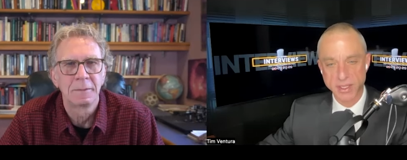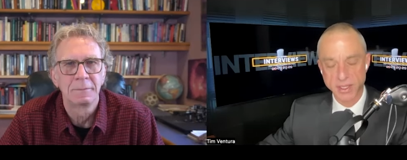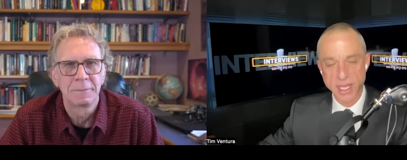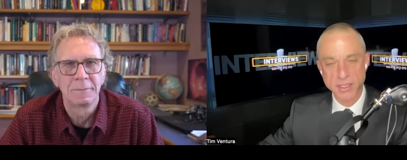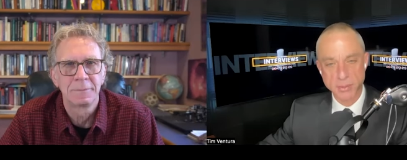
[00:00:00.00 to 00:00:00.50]
Speaker 1: and
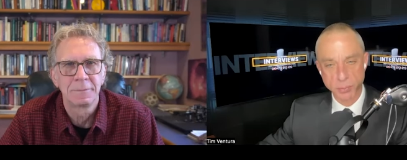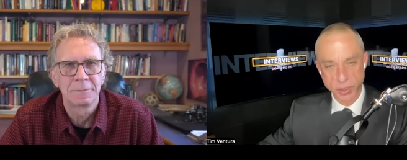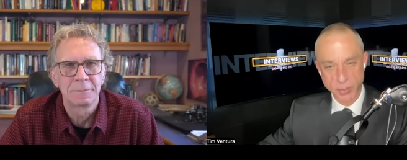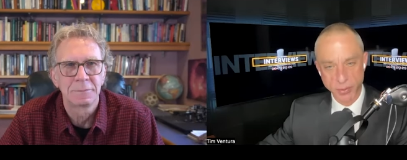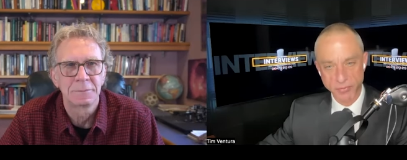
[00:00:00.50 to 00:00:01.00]
they had some
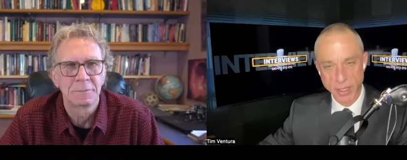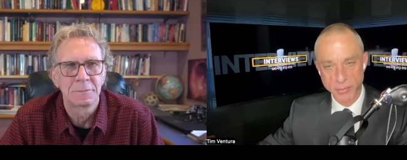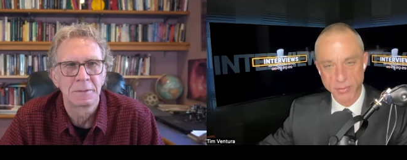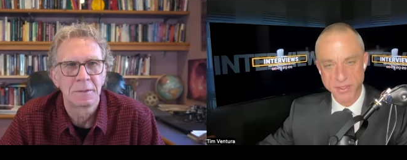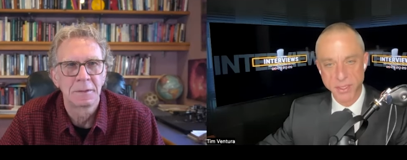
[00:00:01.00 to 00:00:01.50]
pretty
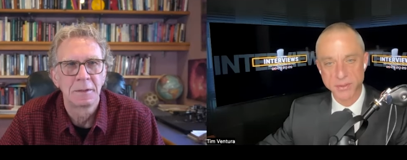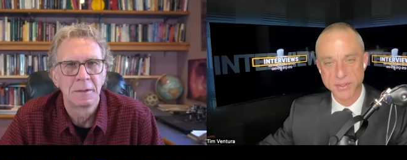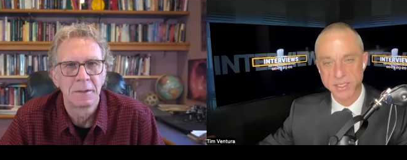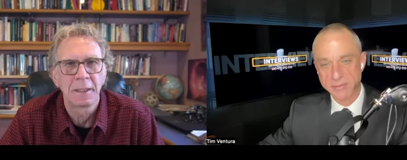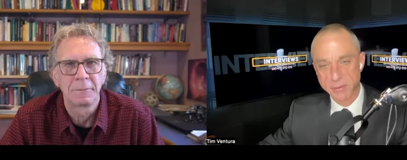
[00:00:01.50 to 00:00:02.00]
profound
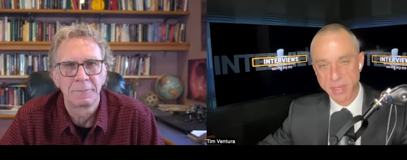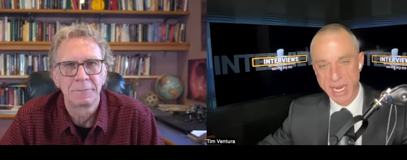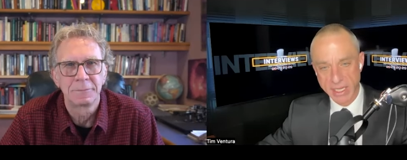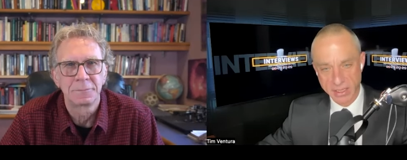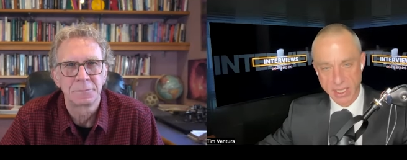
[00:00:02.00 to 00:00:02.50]
results even
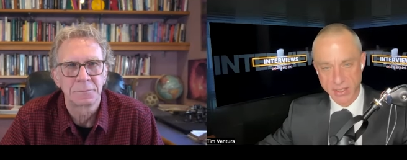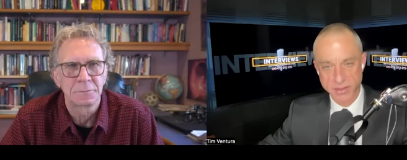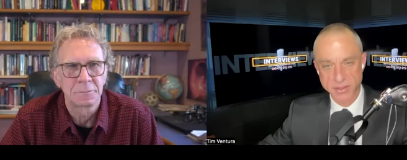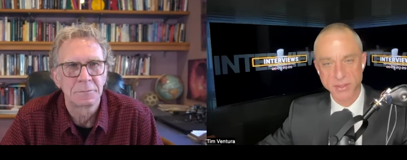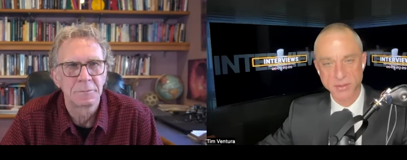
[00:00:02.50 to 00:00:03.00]
back then
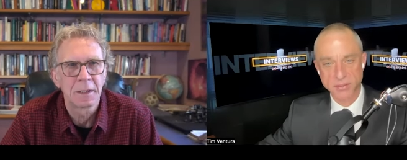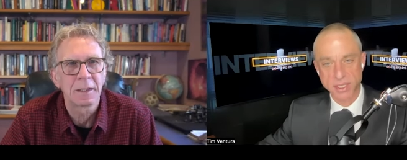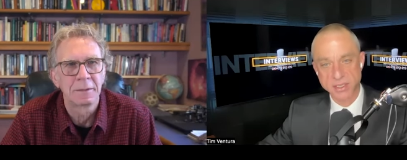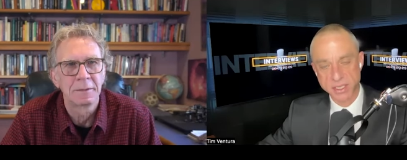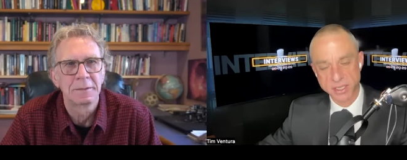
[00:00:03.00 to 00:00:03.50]
so yeah.
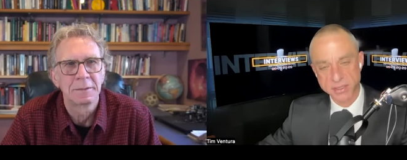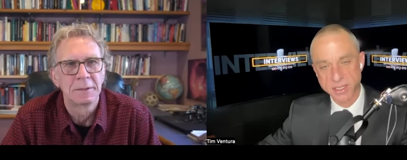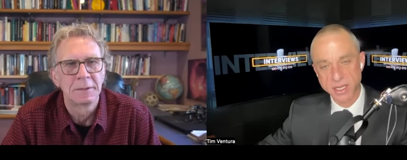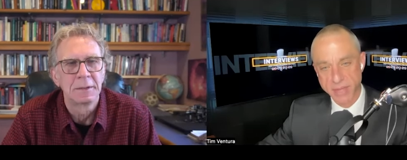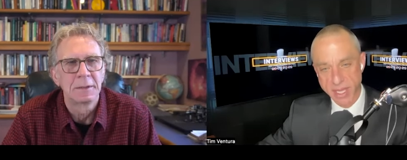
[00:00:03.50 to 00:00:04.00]
did this
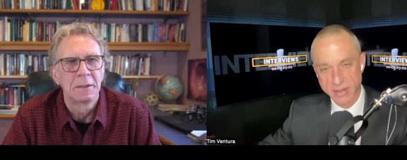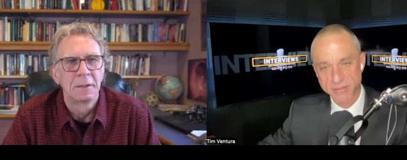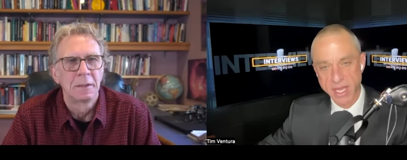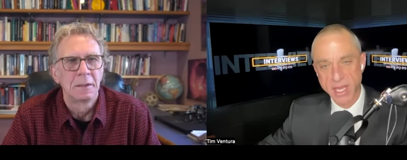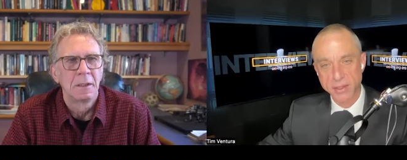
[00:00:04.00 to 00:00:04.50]
come out of
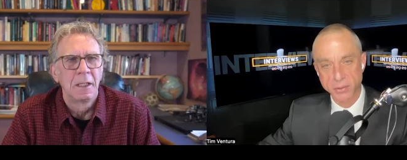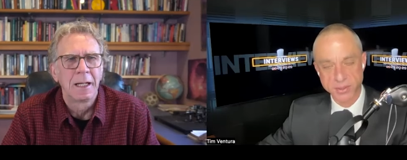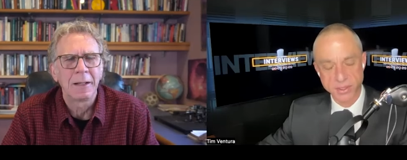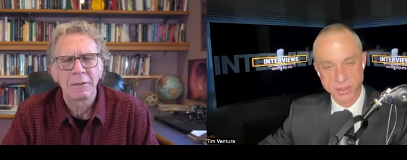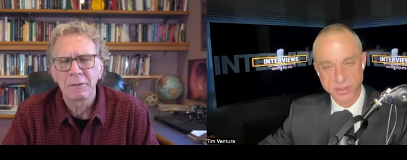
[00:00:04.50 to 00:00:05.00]
that or
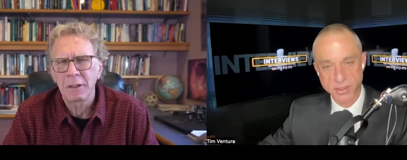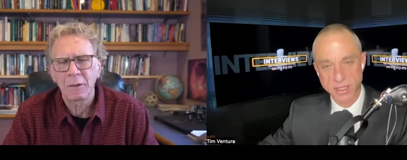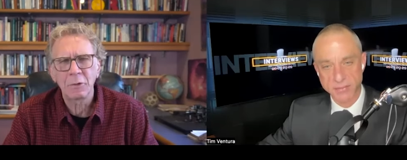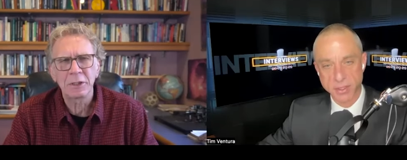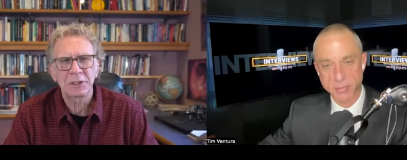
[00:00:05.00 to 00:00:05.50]
is it just i,
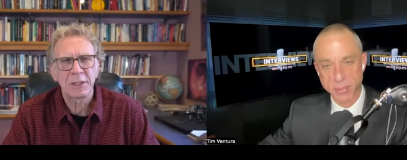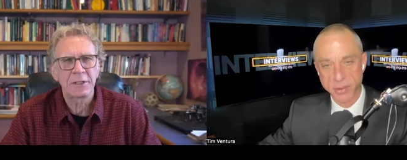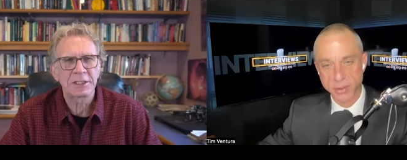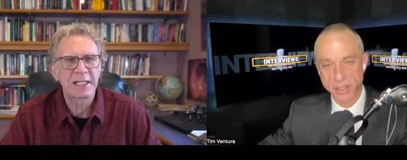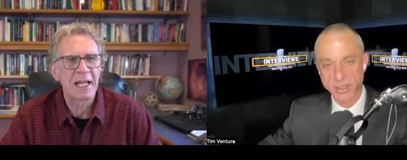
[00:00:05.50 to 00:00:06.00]
I wouldn't say
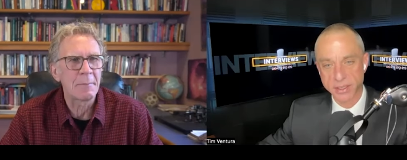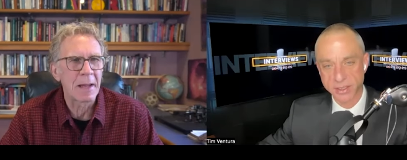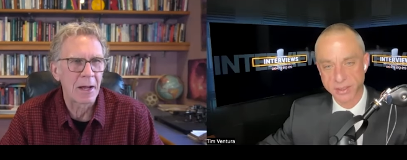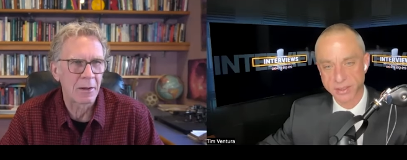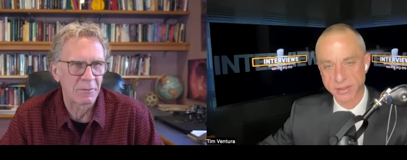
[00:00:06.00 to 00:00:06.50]
this
Speaker 2: came
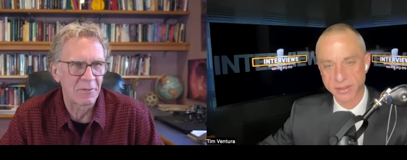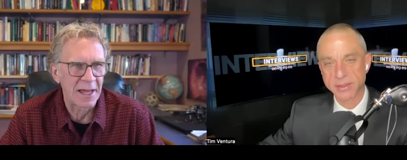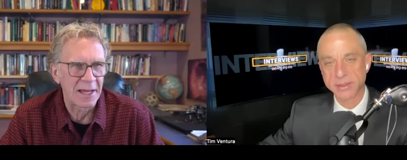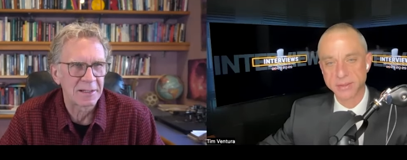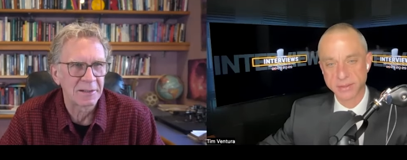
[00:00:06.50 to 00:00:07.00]
out of
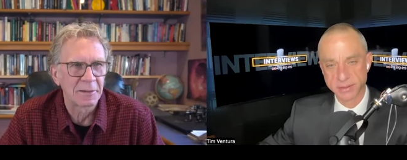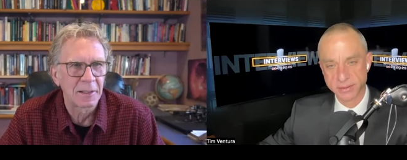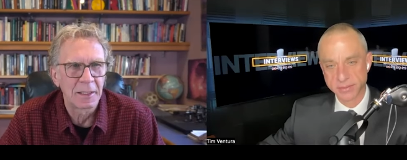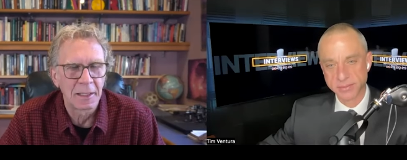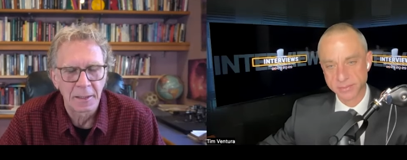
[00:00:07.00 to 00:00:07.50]
that
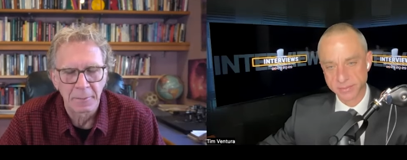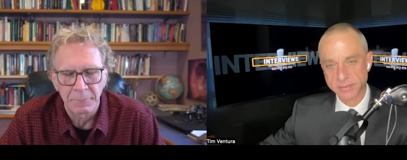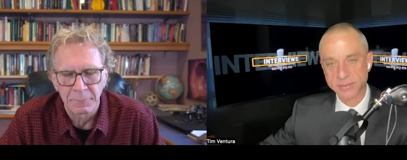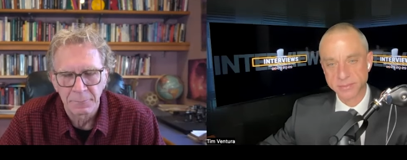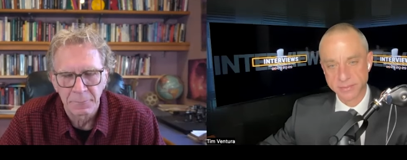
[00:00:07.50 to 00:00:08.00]

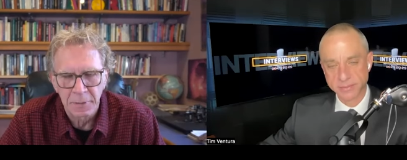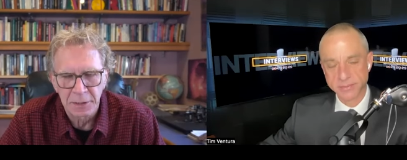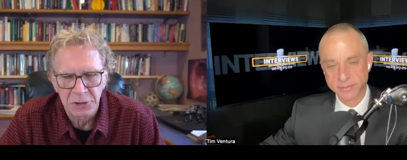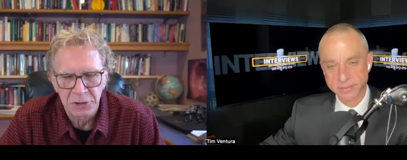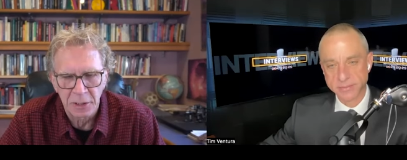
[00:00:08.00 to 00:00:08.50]
um,
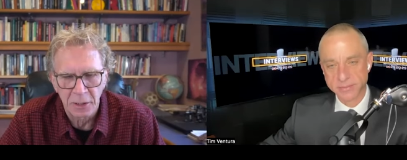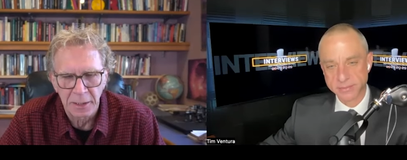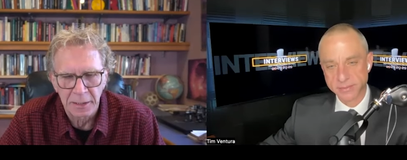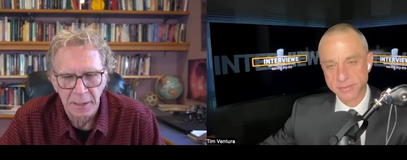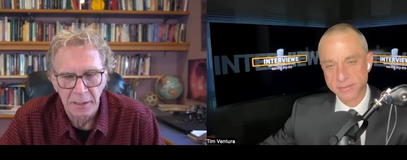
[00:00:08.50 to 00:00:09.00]

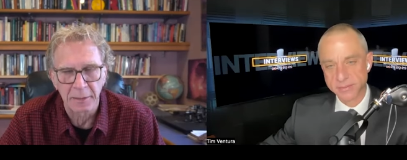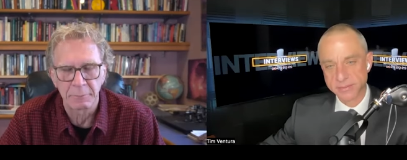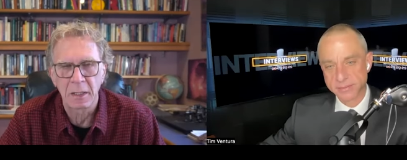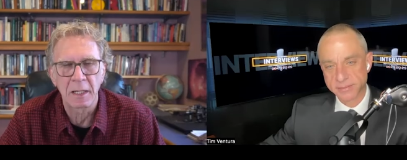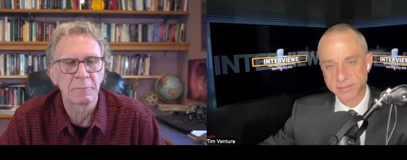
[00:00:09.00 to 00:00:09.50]
necessarily I,
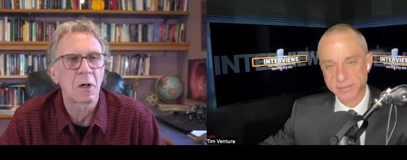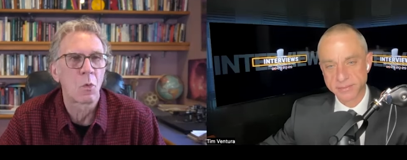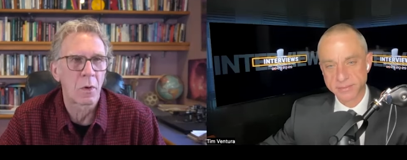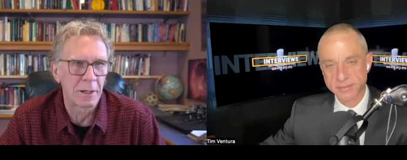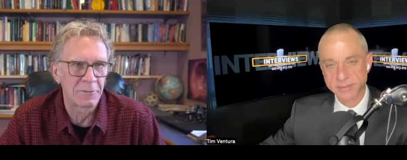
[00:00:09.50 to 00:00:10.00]
I, am
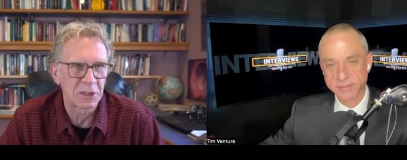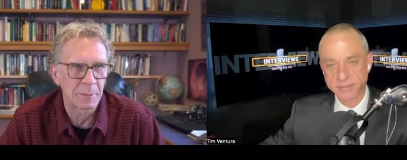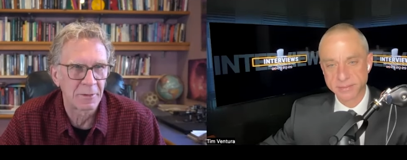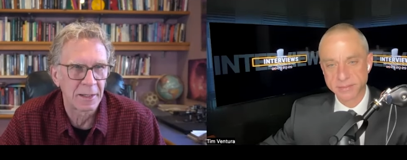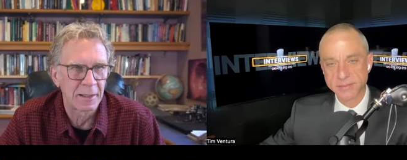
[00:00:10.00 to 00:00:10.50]
aware of some
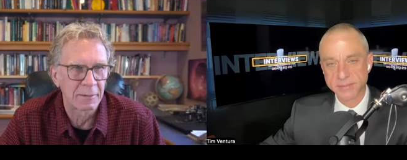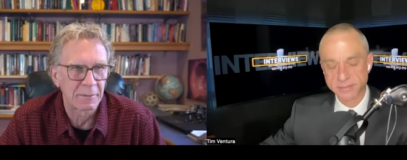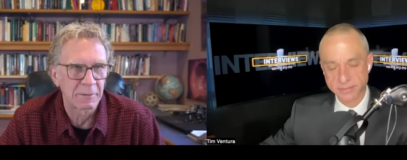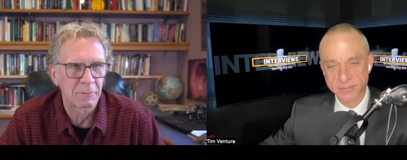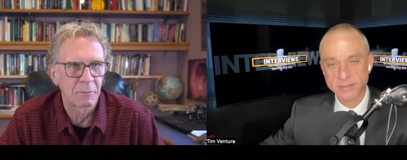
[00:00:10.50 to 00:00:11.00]
of that
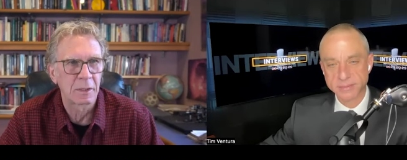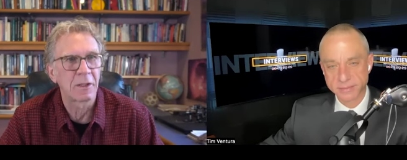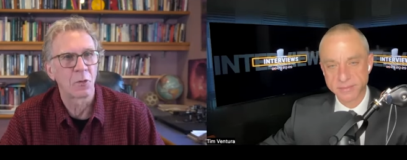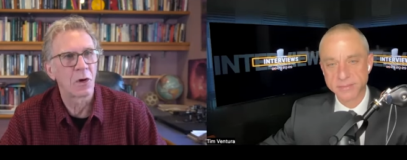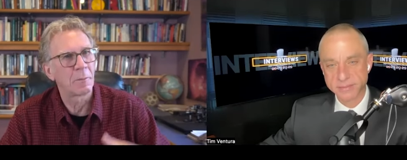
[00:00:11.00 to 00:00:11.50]
uh,
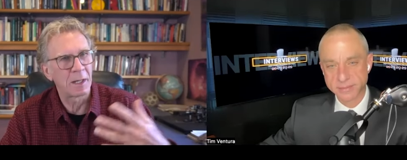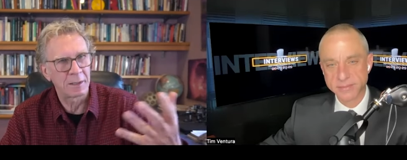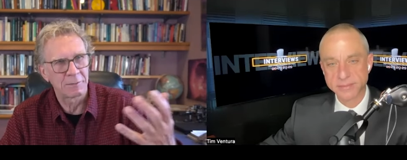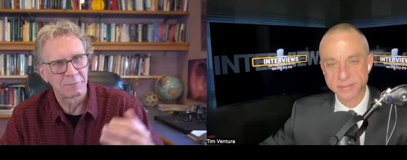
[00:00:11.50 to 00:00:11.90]
another one of my